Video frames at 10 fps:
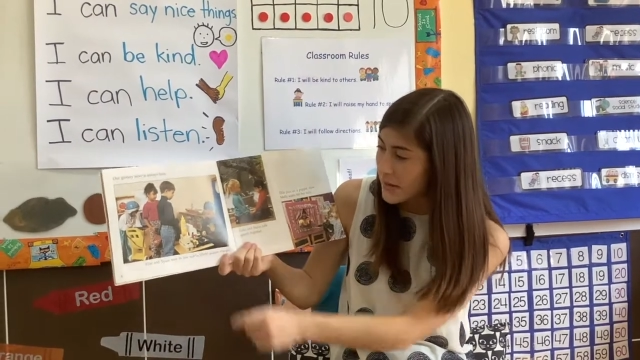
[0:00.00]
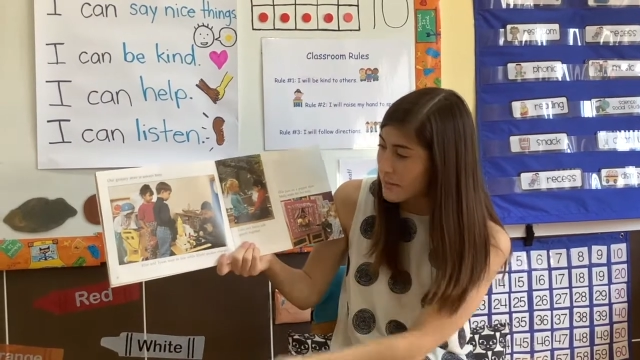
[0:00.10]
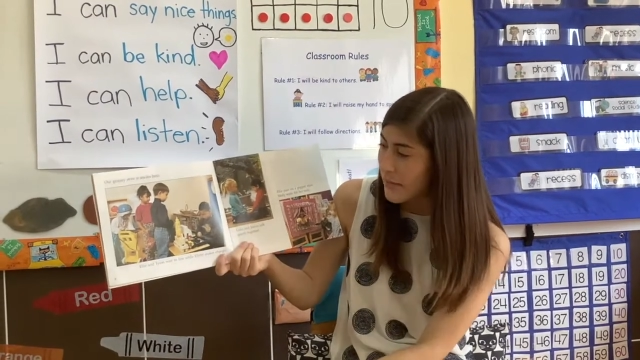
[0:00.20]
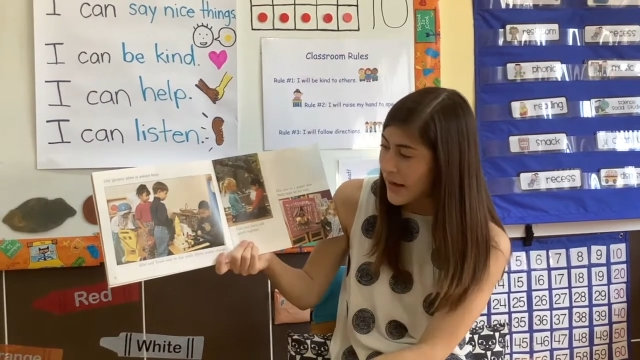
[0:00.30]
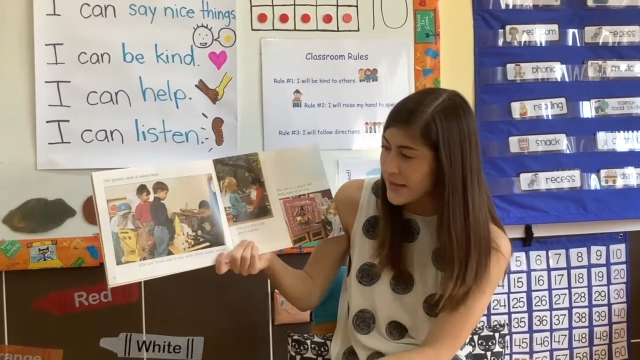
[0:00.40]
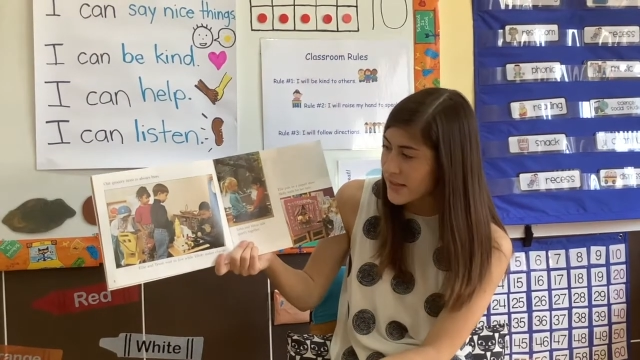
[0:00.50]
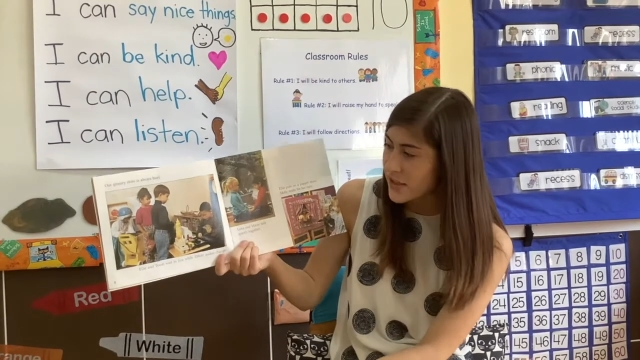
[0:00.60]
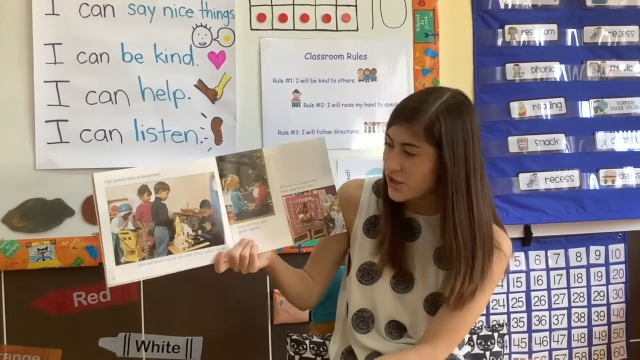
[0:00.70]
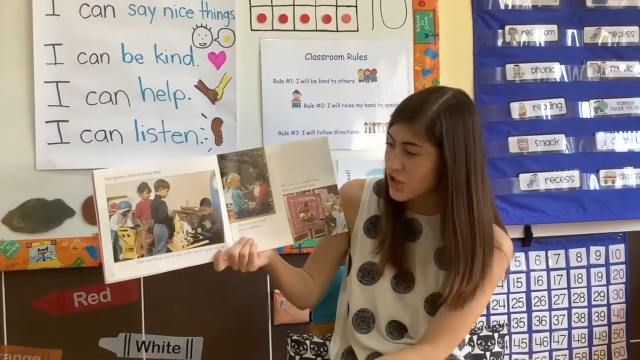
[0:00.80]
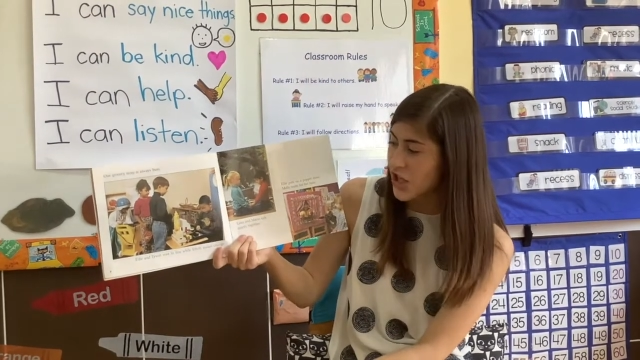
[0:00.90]
makes
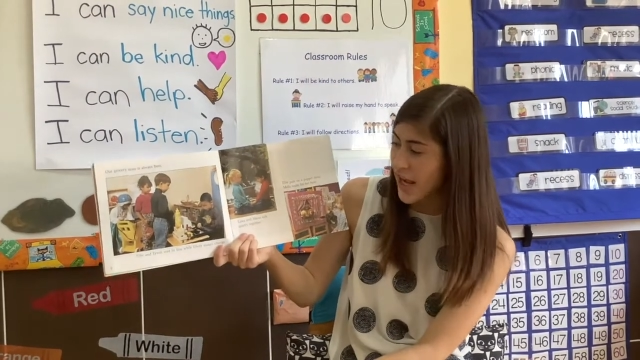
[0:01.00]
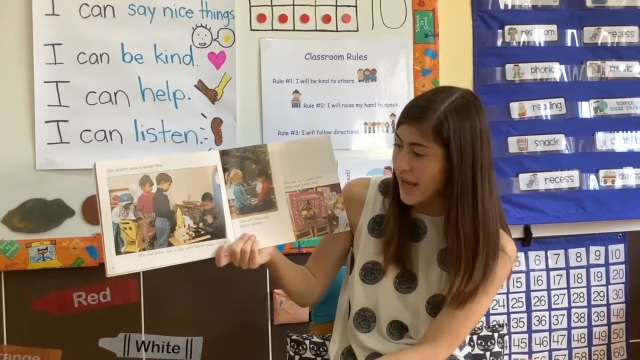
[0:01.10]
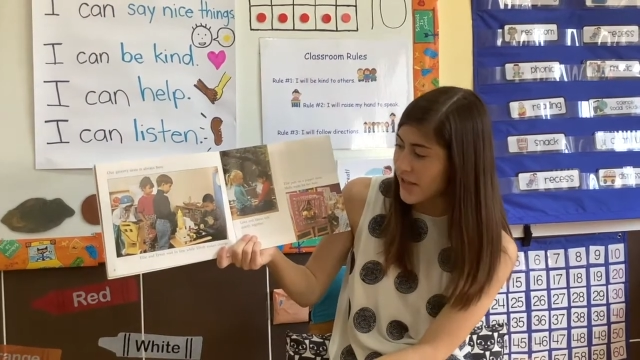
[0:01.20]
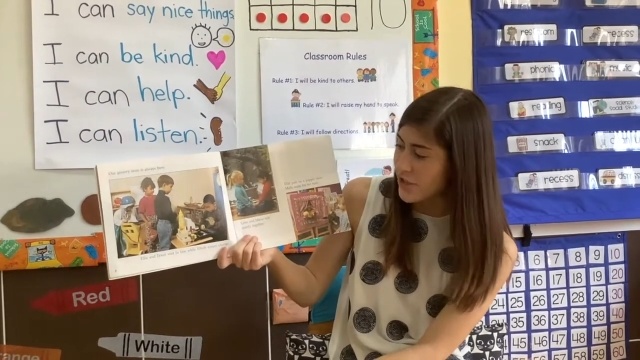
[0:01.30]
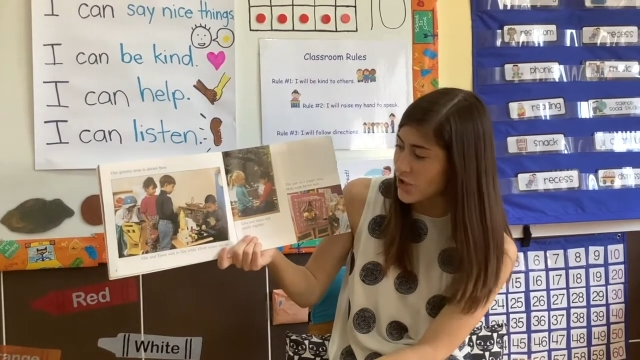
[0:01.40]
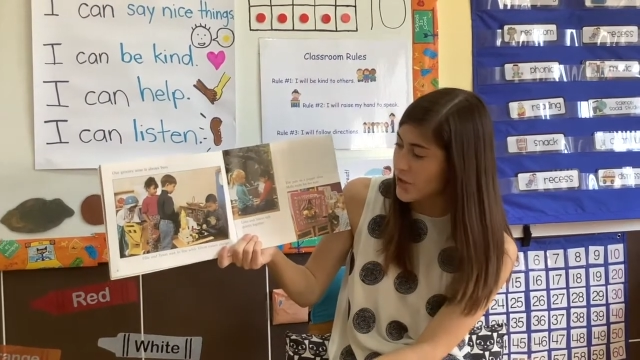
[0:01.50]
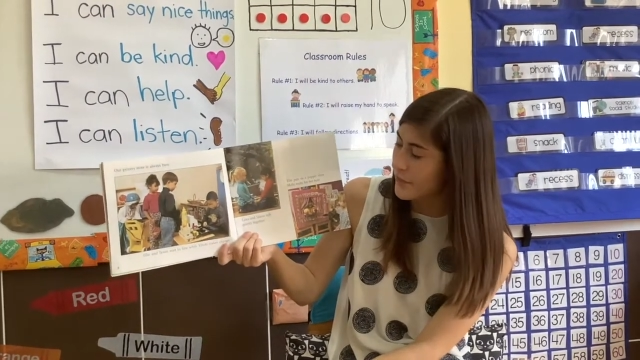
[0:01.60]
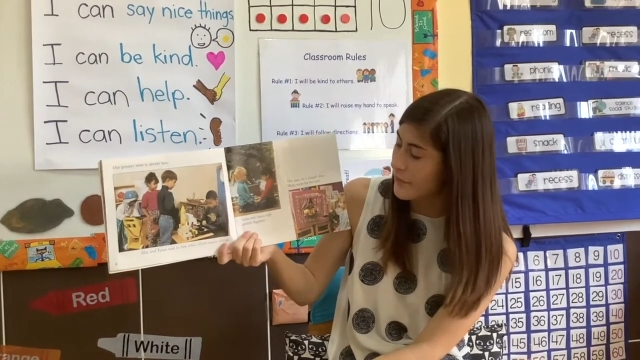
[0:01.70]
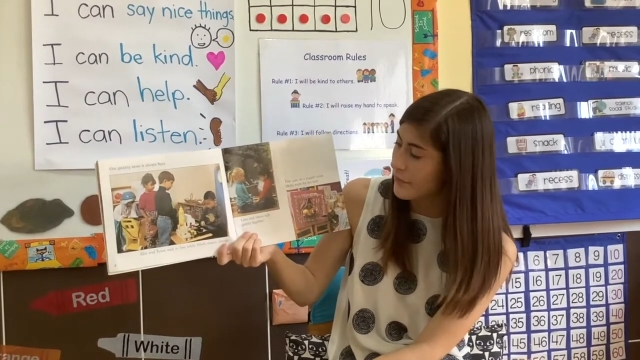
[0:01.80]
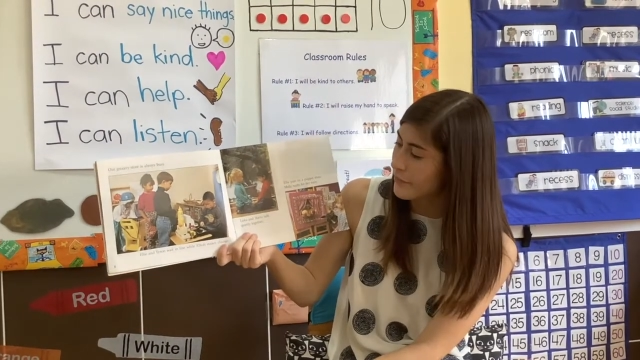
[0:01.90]
change.
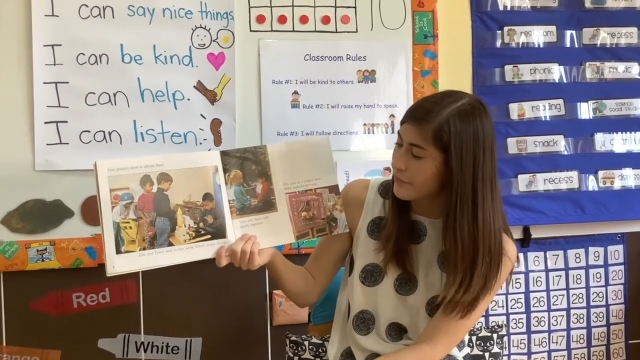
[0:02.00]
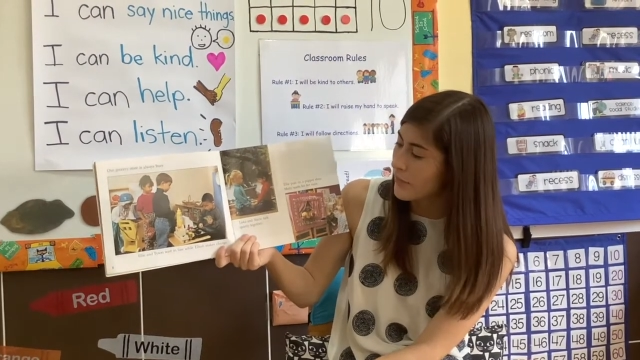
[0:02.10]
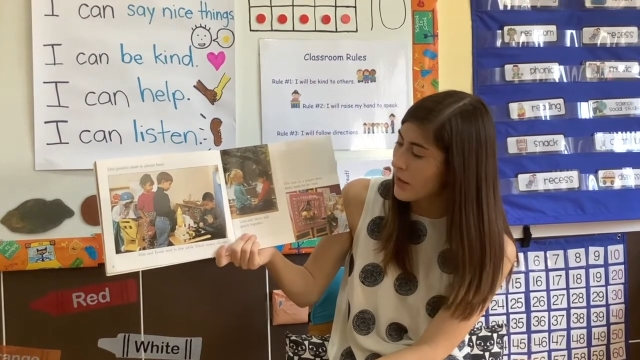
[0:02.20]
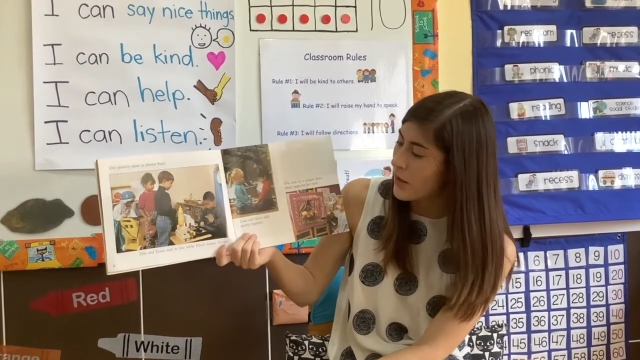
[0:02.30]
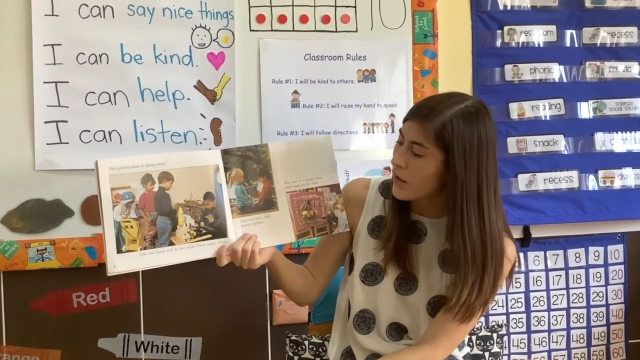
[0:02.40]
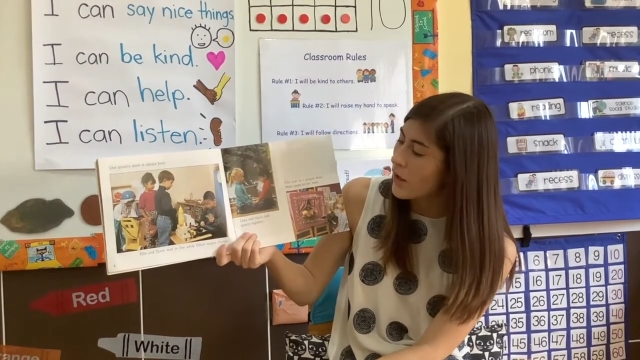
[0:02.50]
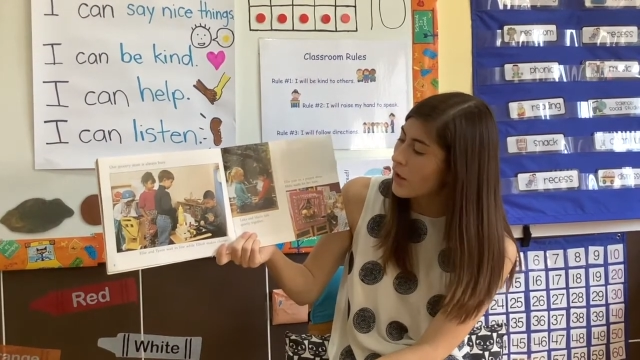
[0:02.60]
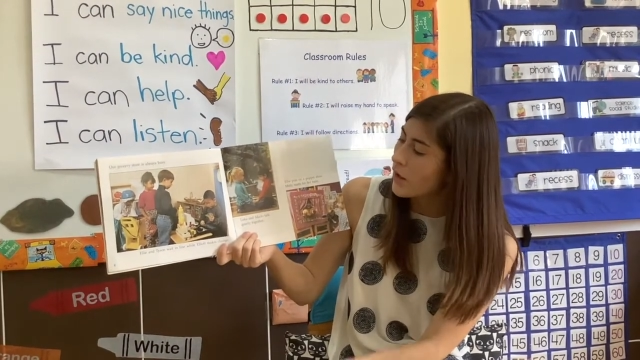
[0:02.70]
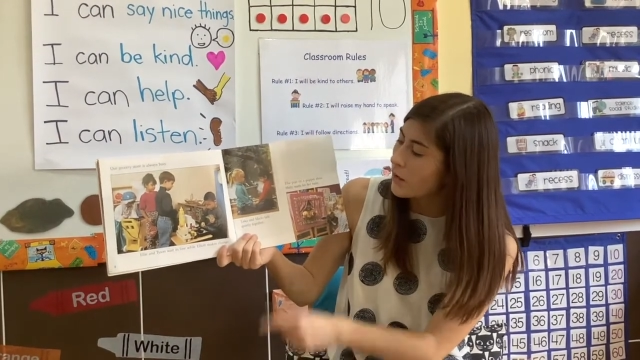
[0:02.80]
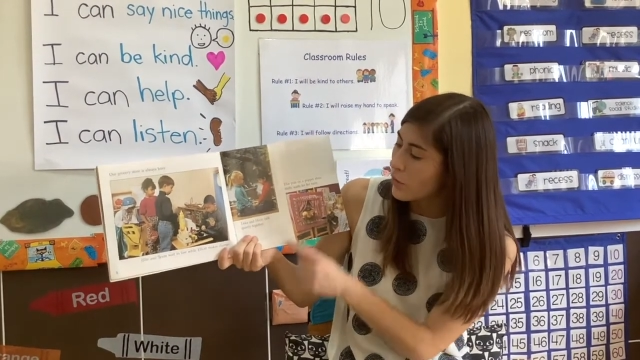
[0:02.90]

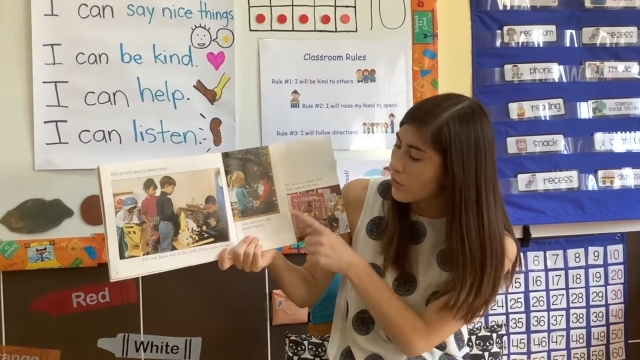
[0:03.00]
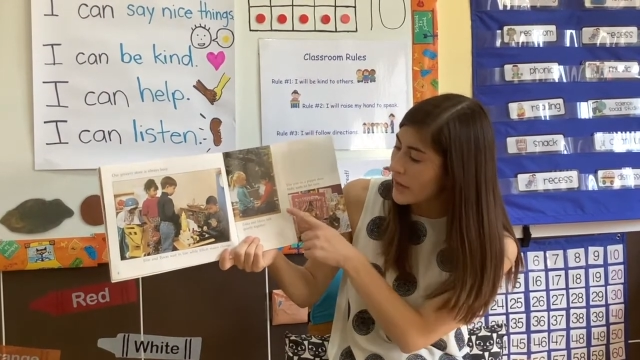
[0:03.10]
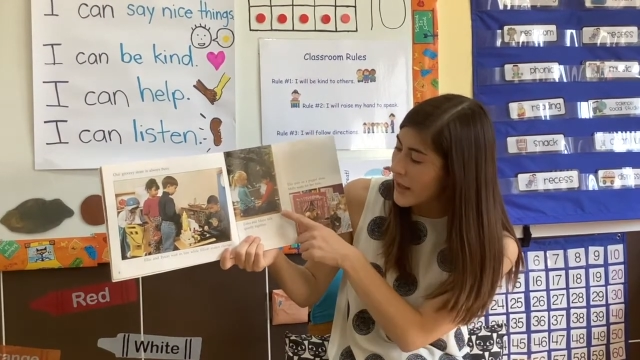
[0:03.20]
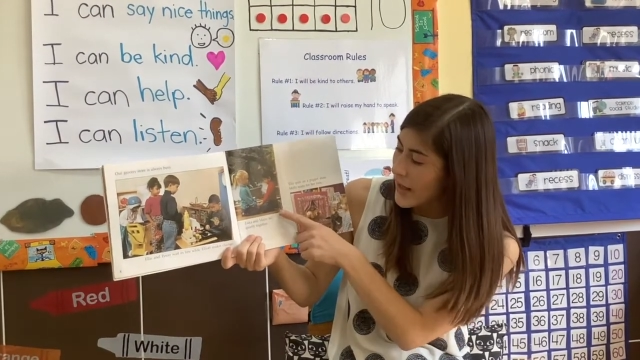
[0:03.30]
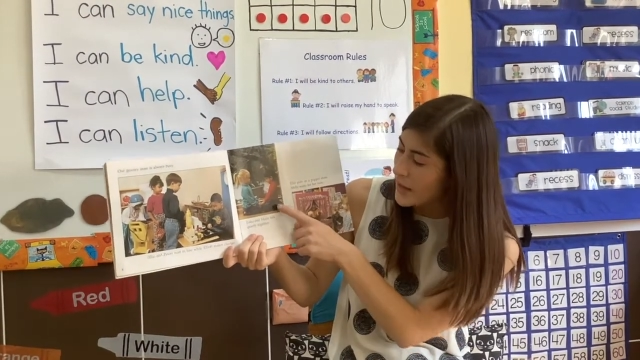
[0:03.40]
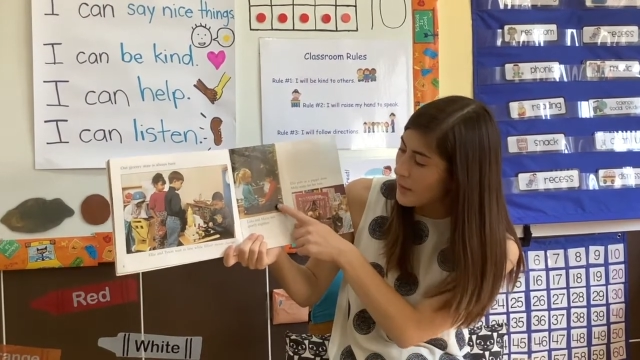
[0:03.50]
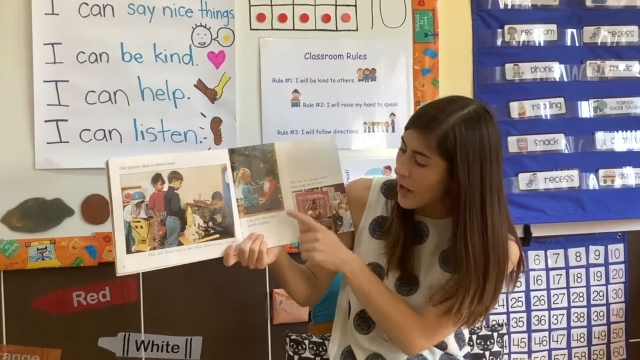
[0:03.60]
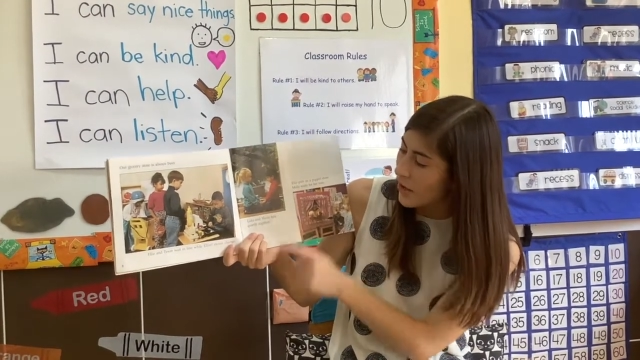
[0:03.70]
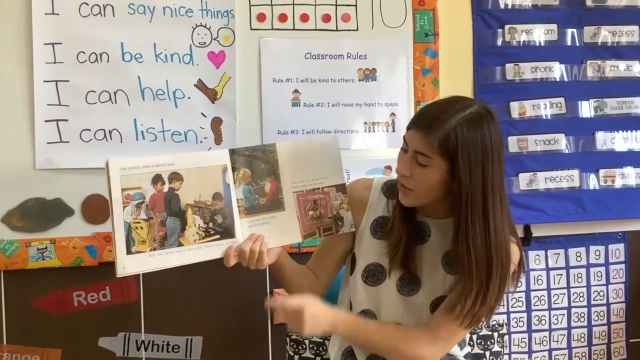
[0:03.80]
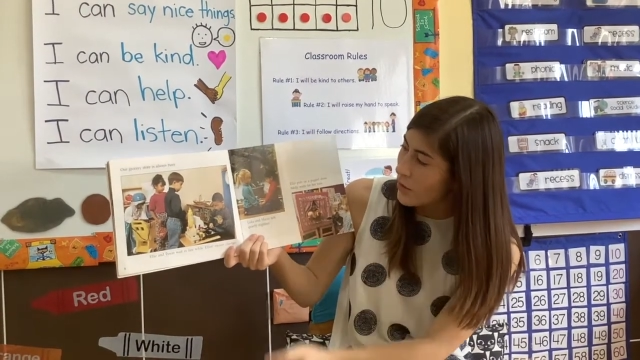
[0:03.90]
Luca and
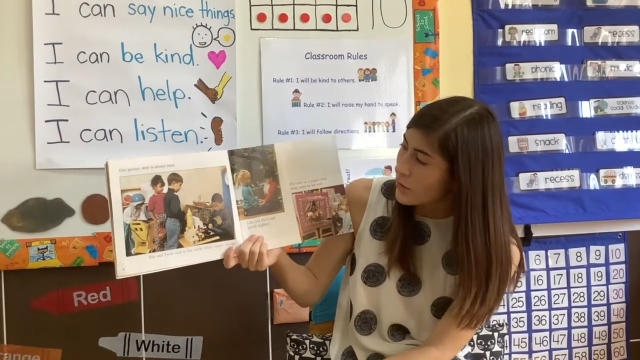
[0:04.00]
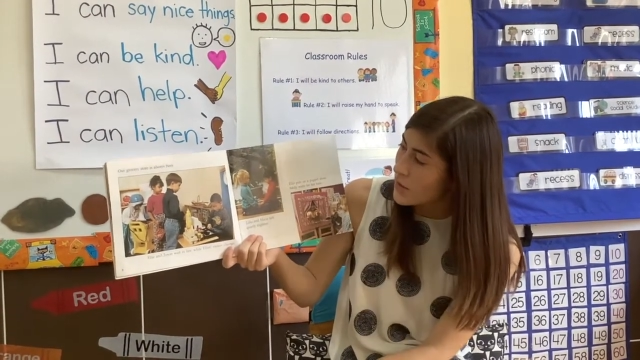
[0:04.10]
Mario